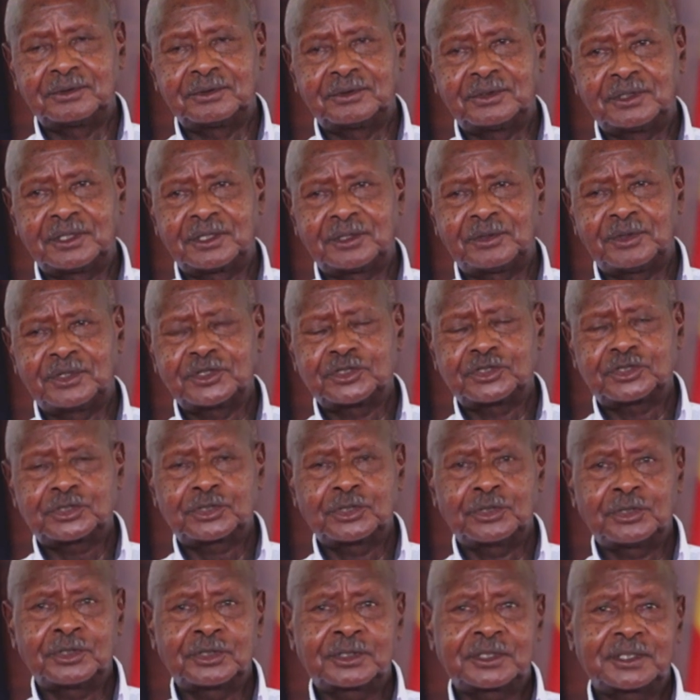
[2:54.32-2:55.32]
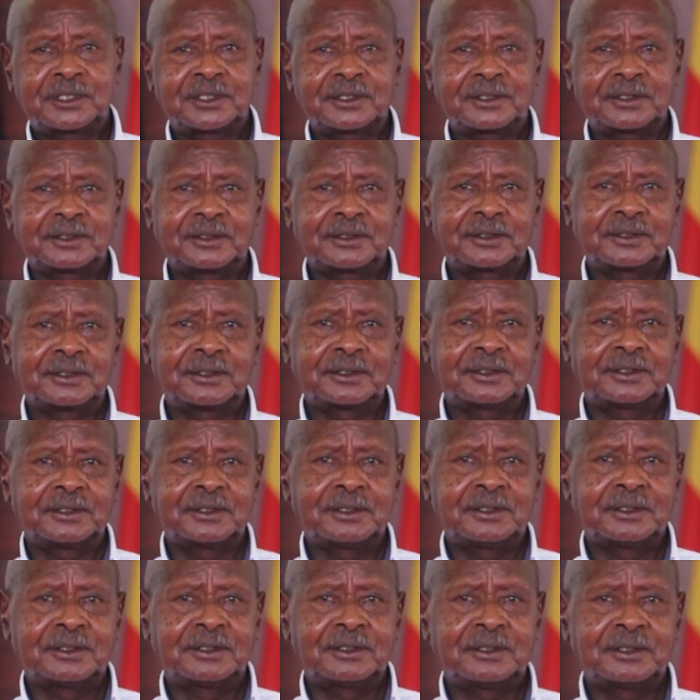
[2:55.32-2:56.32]
There was talk
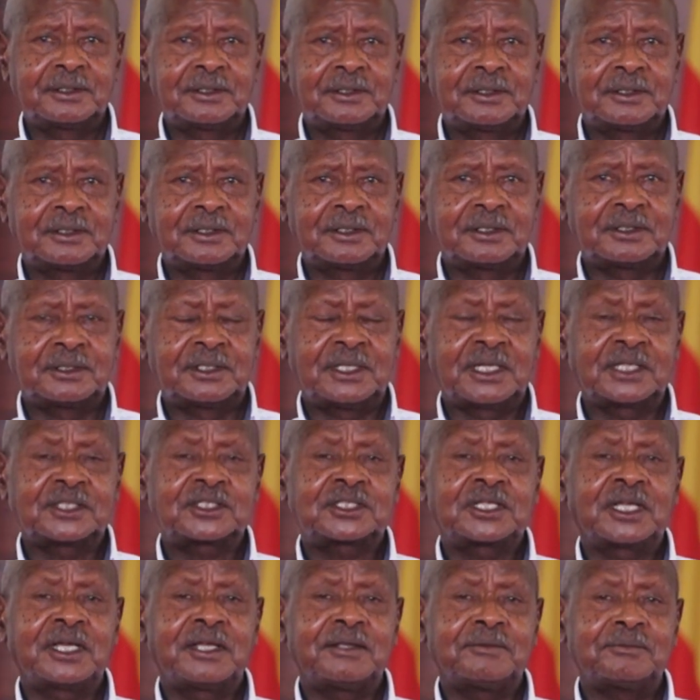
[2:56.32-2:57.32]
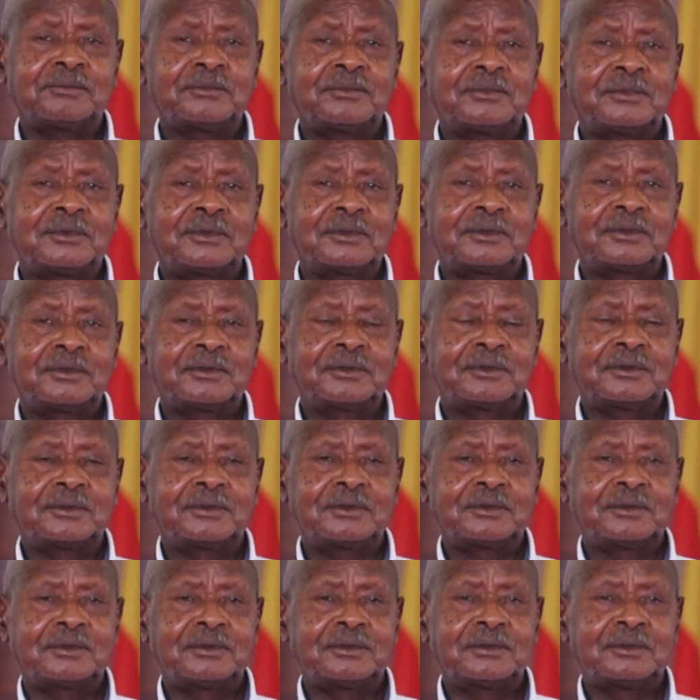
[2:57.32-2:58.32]
that time
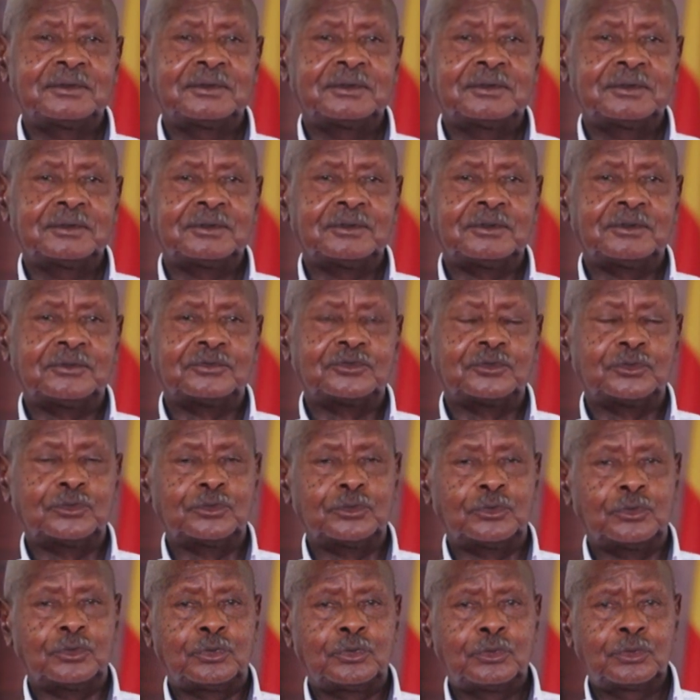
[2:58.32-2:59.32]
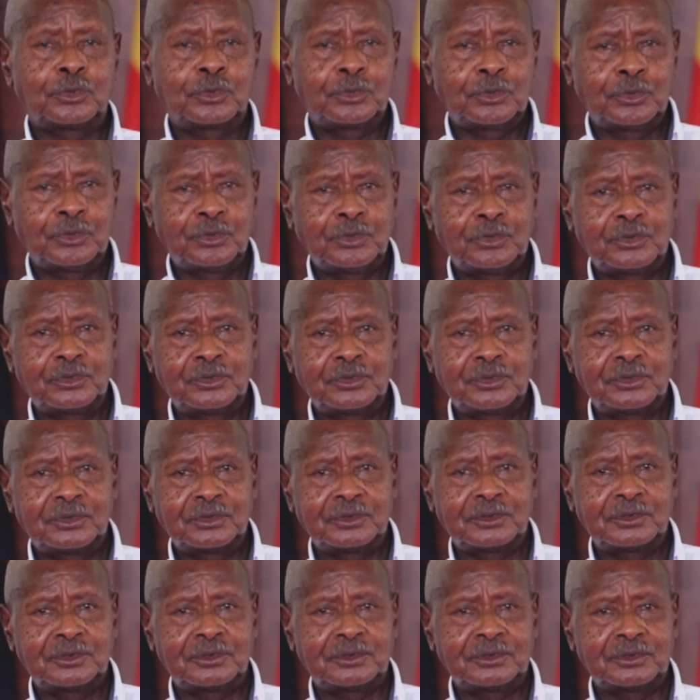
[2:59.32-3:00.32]
of uhuru
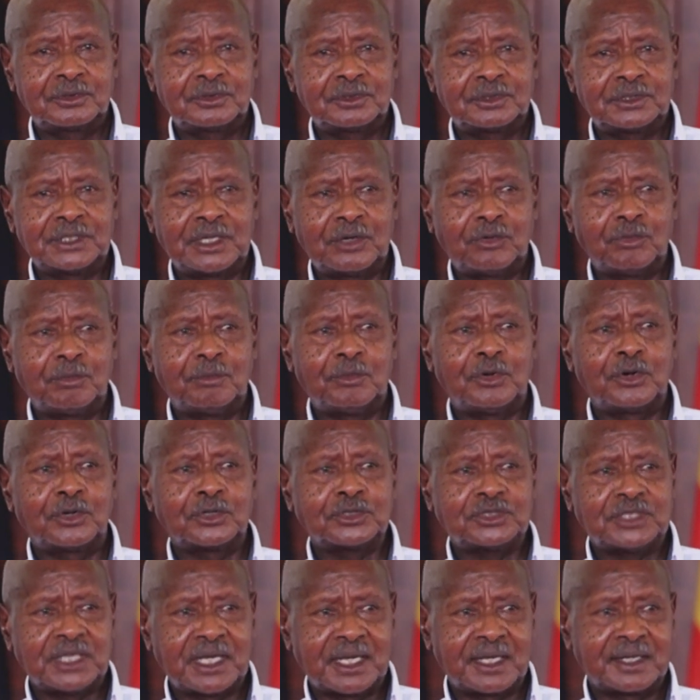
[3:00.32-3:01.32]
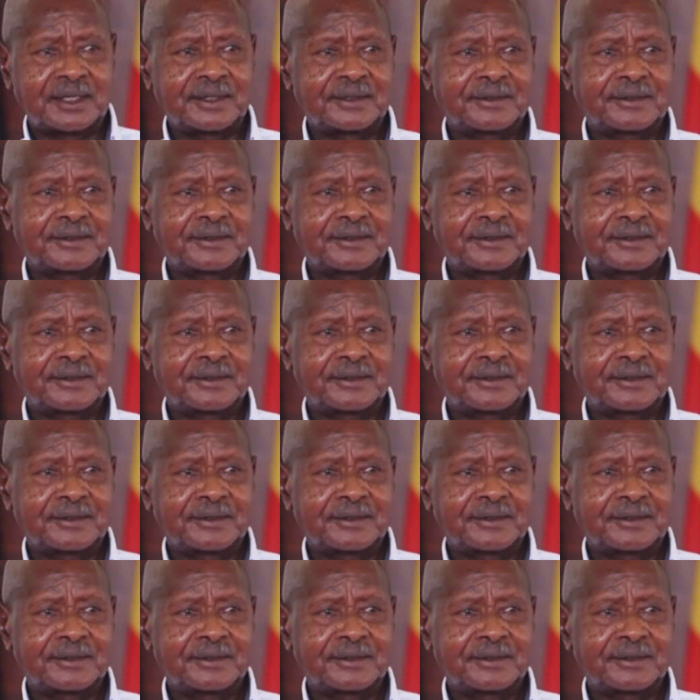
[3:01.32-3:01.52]
na umoja,